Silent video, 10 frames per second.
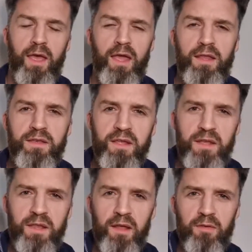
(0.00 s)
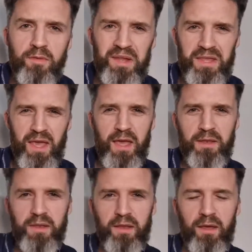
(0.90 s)
any details
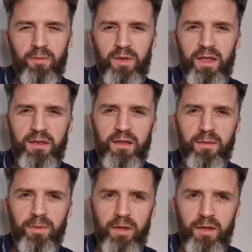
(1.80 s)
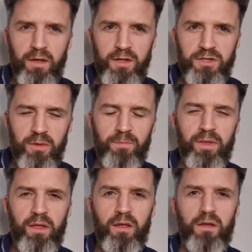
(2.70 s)
yet and we end up
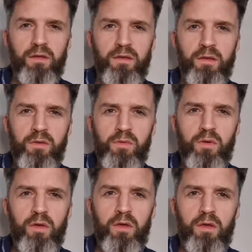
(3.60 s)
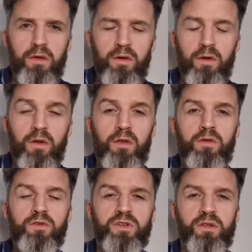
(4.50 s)
jumping to
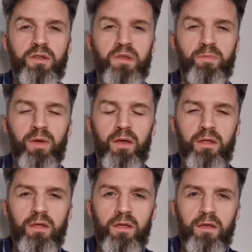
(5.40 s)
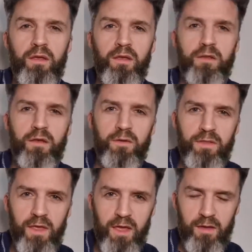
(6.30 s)
conclusions. But knowing
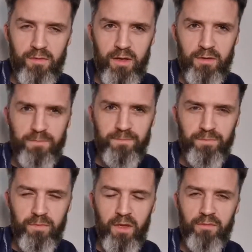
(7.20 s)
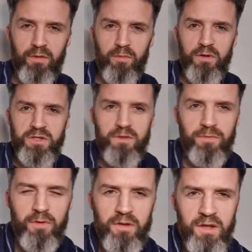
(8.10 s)
the area, having watched the
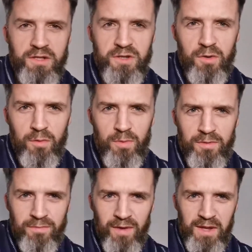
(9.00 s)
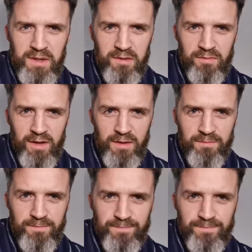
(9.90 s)
footage, on the face of it,